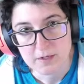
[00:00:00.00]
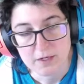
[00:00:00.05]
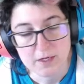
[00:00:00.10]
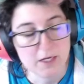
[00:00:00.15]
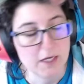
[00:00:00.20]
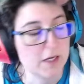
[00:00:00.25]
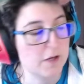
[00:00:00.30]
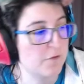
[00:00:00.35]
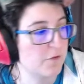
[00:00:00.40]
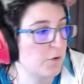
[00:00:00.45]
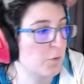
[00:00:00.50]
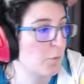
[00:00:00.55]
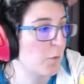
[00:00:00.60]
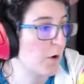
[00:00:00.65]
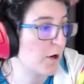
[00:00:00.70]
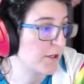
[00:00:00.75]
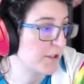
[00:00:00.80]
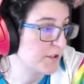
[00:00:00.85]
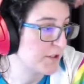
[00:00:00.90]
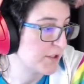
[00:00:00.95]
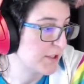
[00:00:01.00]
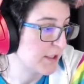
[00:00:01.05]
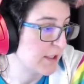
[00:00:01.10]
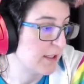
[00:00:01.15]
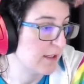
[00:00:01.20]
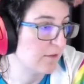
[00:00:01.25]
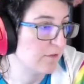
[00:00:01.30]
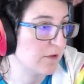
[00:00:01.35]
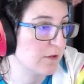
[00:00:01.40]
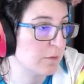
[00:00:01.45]
If you want to see
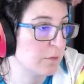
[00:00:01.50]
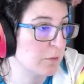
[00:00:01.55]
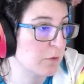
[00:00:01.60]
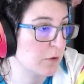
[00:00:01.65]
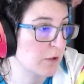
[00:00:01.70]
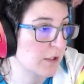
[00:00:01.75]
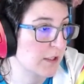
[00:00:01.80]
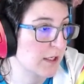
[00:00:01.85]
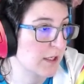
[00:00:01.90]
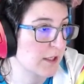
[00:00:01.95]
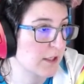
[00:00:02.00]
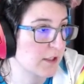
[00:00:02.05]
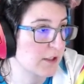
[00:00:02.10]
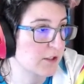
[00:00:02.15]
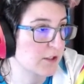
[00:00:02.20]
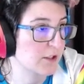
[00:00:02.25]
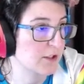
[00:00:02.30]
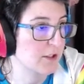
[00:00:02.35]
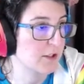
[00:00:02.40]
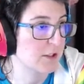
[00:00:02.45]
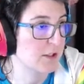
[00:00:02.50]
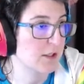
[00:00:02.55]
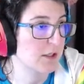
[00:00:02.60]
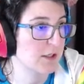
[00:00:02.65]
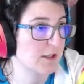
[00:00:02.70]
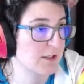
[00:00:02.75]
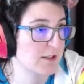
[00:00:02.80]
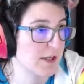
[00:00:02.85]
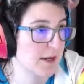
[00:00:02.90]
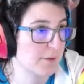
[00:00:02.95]
even more character
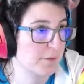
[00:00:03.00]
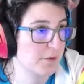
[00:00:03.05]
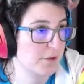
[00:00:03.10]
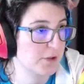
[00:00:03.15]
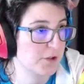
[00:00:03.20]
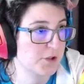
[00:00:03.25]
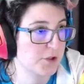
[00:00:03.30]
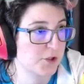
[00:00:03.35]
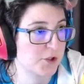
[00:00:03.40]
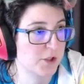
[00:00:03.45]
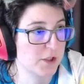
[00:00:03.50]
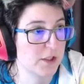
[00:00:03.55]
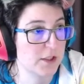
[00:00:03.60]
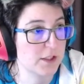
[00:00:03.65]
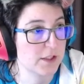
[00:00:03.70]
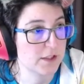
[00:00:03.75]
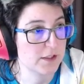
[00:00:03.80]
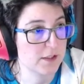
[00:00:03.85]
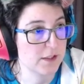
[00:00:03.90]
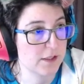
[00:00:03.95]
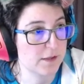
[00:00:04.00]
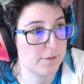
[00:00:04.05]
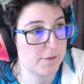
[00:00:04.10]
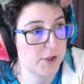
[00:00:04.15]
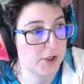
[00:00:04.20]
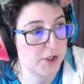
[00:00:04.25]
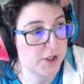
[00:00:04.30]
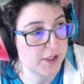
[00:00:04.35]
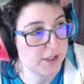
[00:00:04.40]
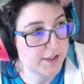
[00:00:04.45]
examples, you can click the
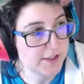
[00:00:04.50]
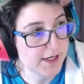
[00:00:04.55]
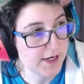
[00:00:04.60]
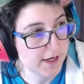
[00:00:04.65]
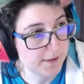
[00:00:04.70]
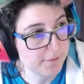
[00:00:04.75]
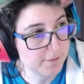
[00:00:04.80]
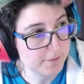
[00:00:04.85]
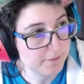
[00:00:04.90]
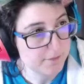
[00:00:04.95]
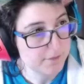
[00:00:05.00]
Community tab